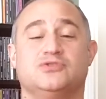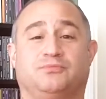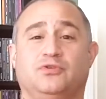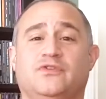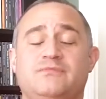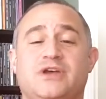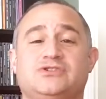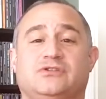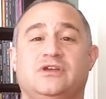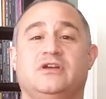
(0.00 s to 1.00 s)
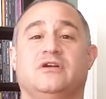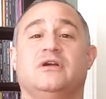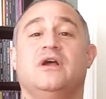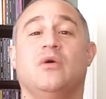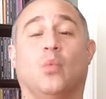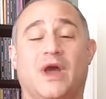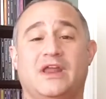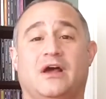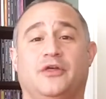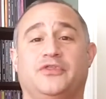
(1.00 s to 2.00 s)
who's a proven major leaguer
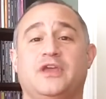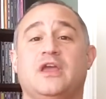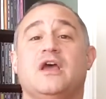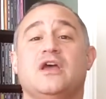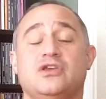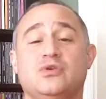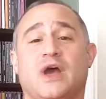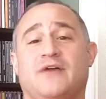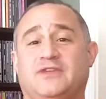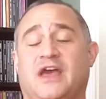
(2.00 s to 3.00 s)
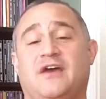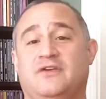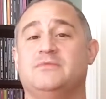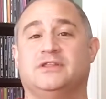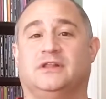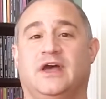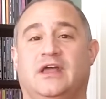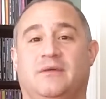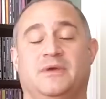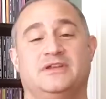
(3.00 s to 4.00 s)
when healthy, you have to have him in the lineup.